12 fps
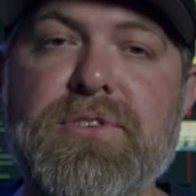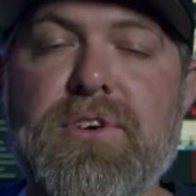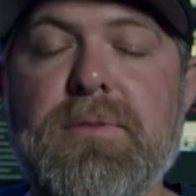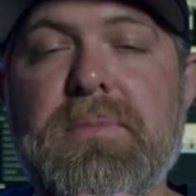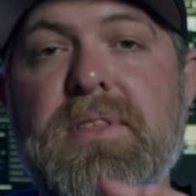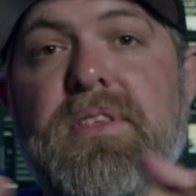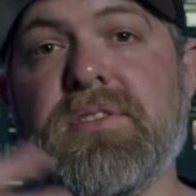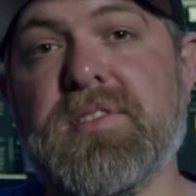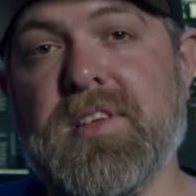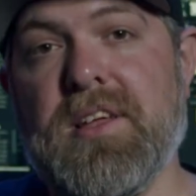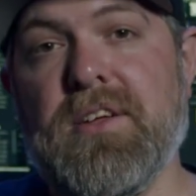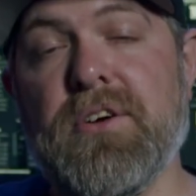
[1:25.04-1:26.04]
going to be the
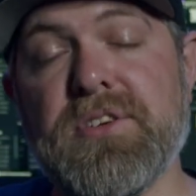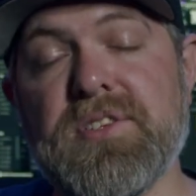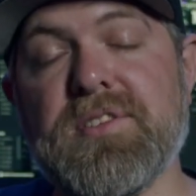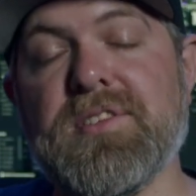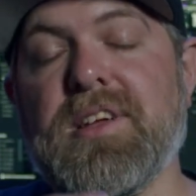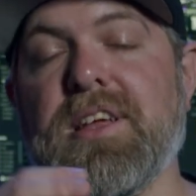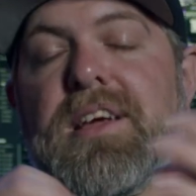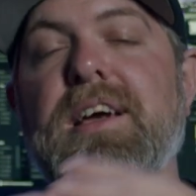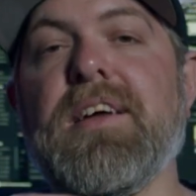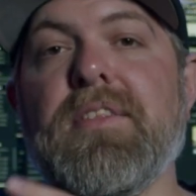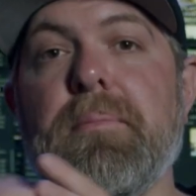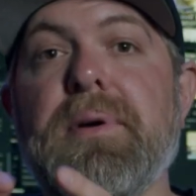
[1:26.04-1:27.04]
URSA CINE
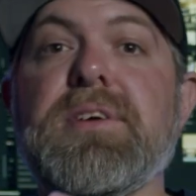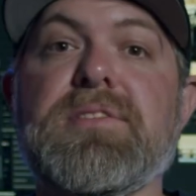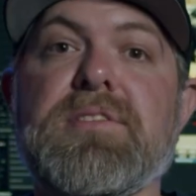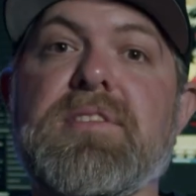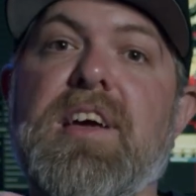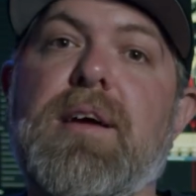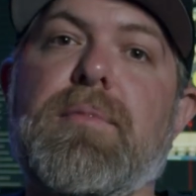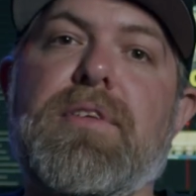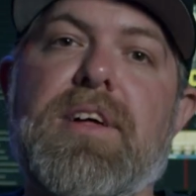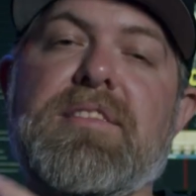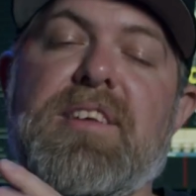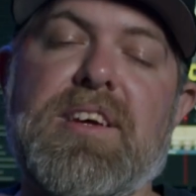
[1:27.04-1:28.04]
and the PYXIS camera
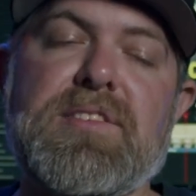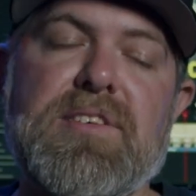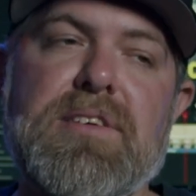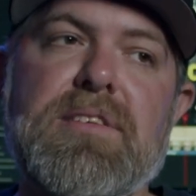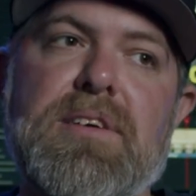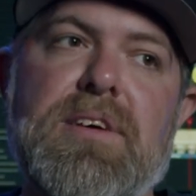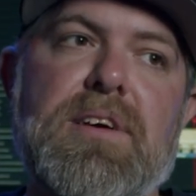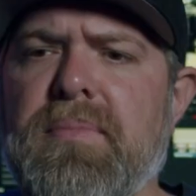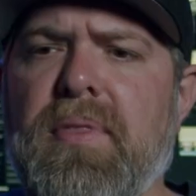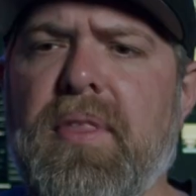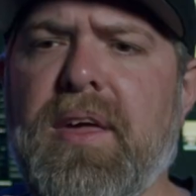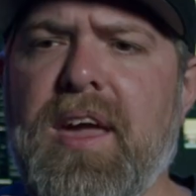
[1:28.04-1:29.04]
that takes it.
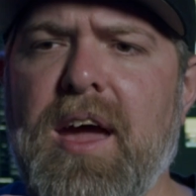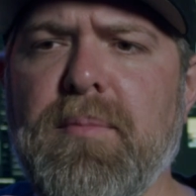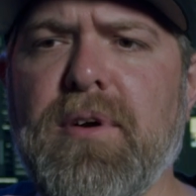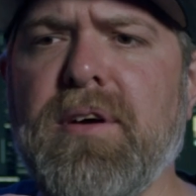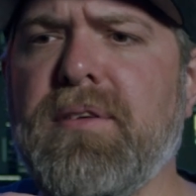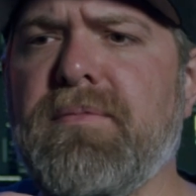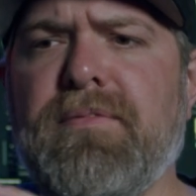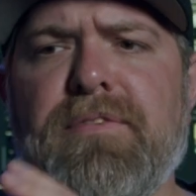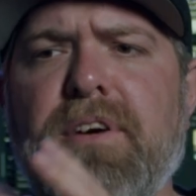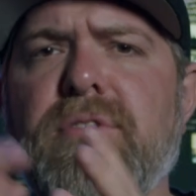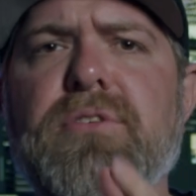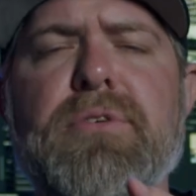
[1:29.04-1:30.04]
The camera
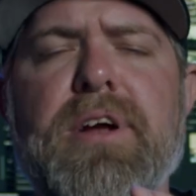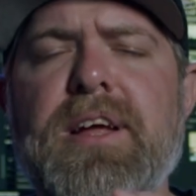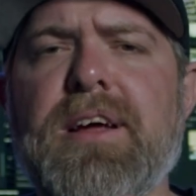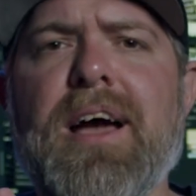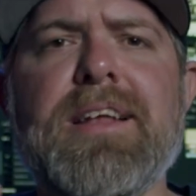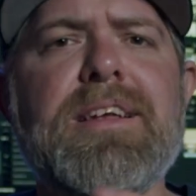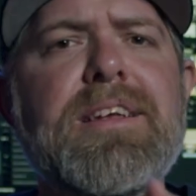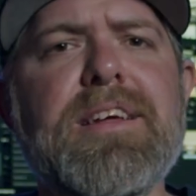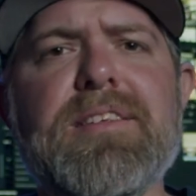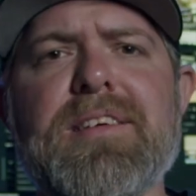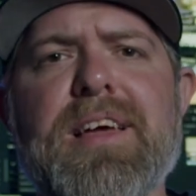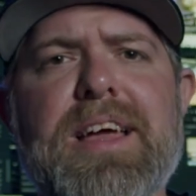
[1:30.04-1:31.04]
felt great. I didn't
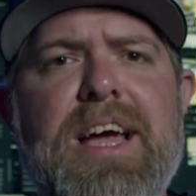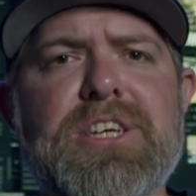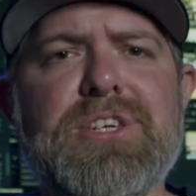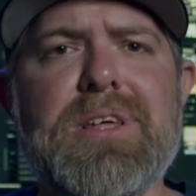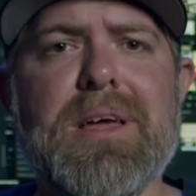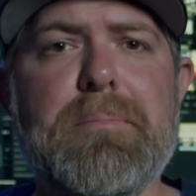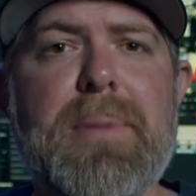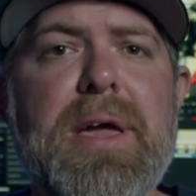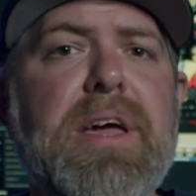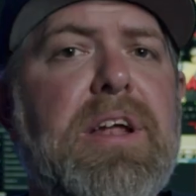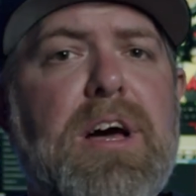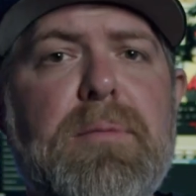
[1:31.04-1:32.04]
get to actually
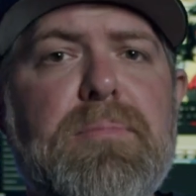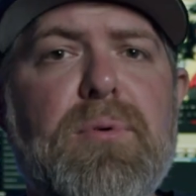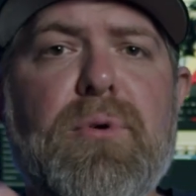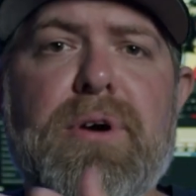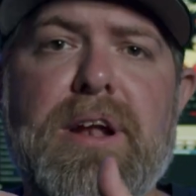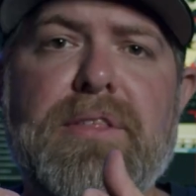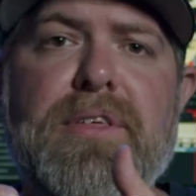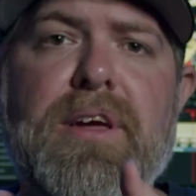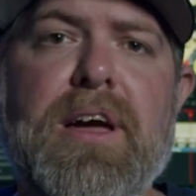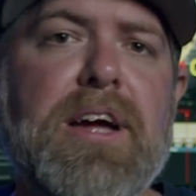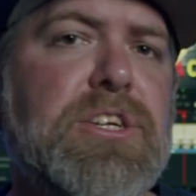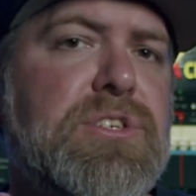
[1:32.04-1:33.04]
pick it up or
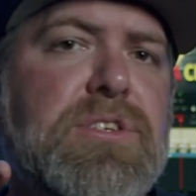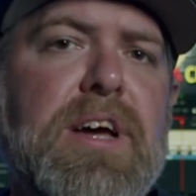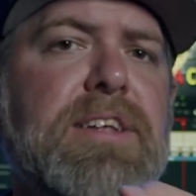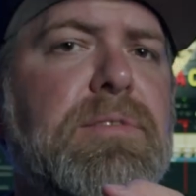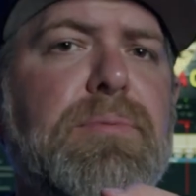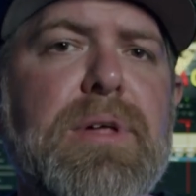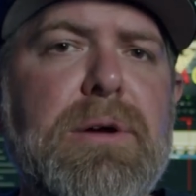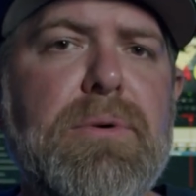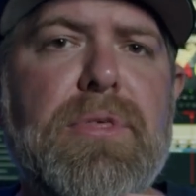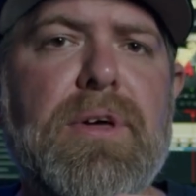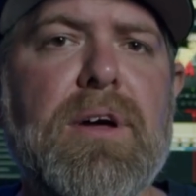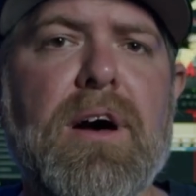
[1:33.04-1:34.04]
anything. I just got to play
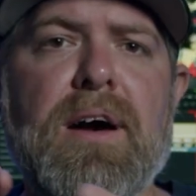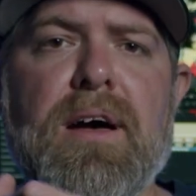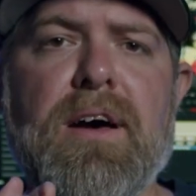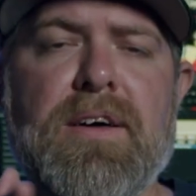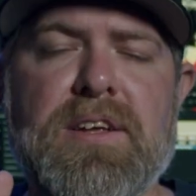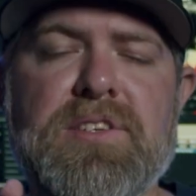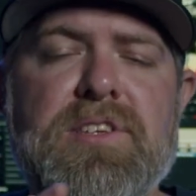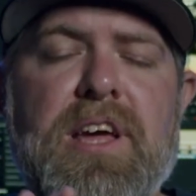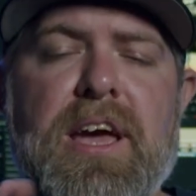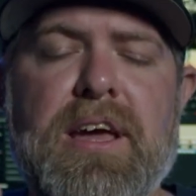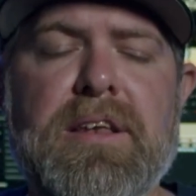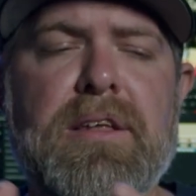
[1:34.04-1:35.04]
with it on a
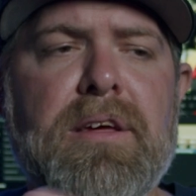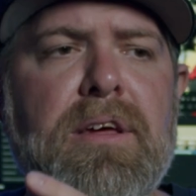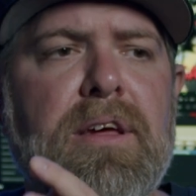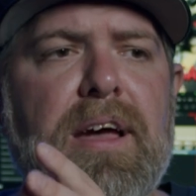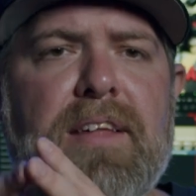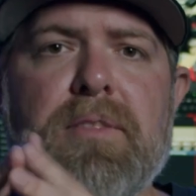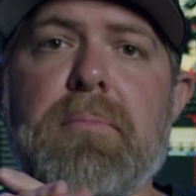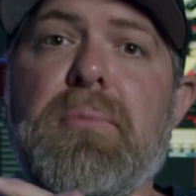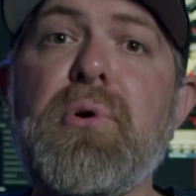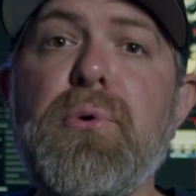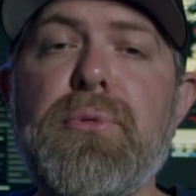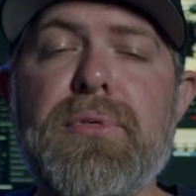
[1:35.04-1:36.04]
stand at the
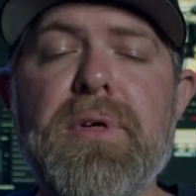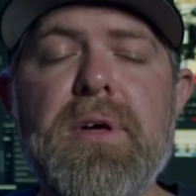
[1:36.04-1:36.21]
booth.